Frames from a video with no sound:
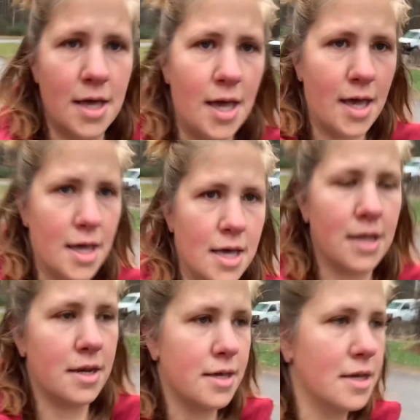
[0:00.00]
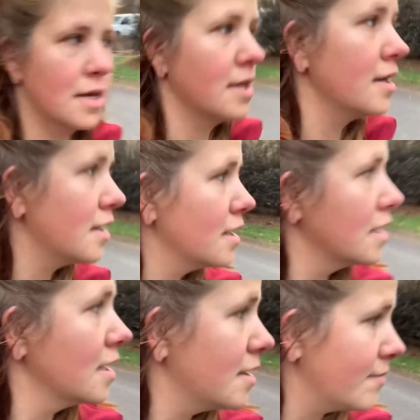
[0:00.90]
and
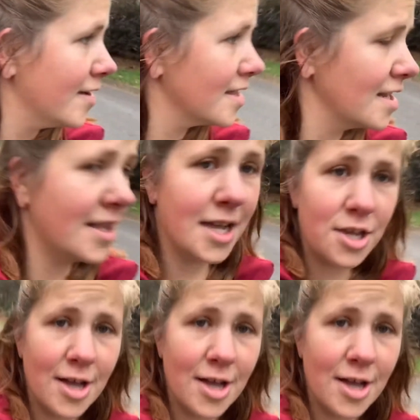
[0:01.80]
basically taking